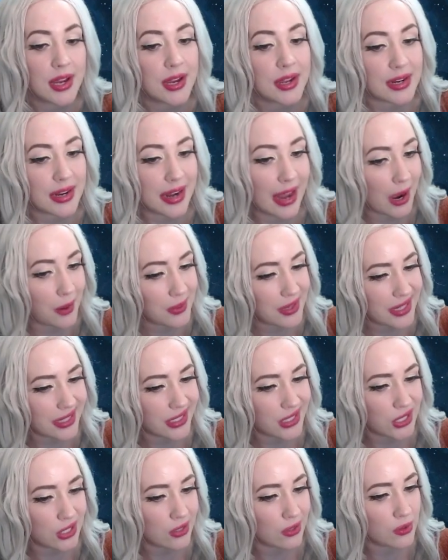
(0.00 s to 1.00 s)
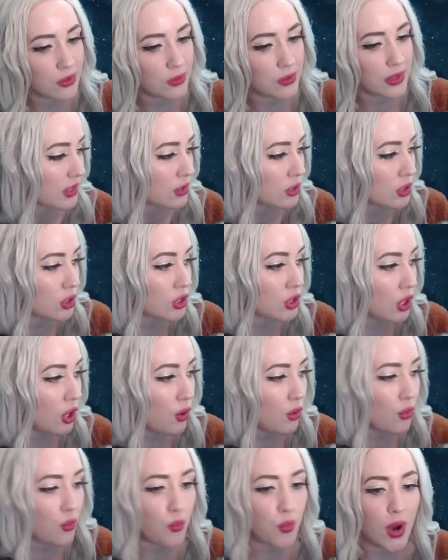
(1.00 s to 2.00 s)
Now we need to
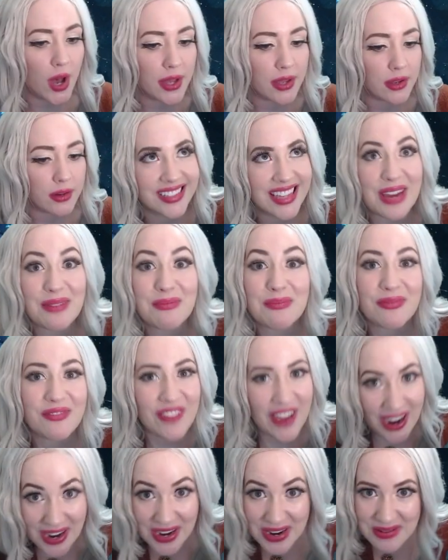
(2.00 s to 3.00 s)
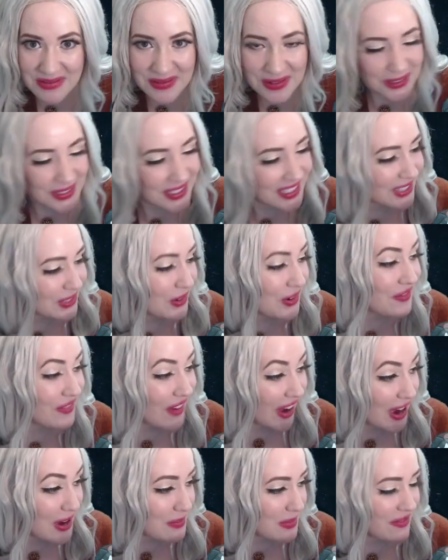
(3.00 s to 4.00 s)
show what variables or
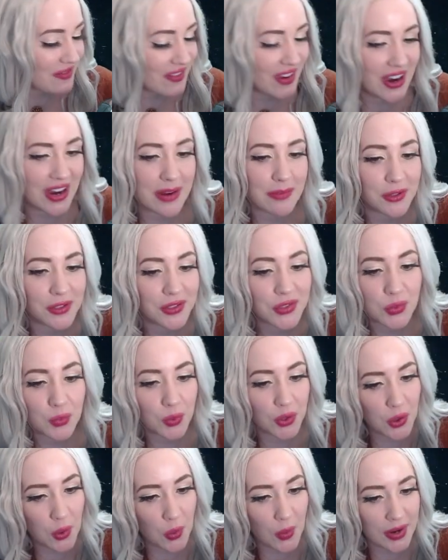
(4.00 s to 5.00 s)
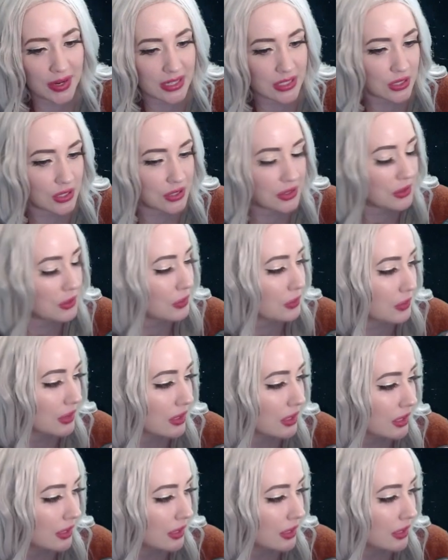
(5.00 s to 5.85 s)
environment variables we're going to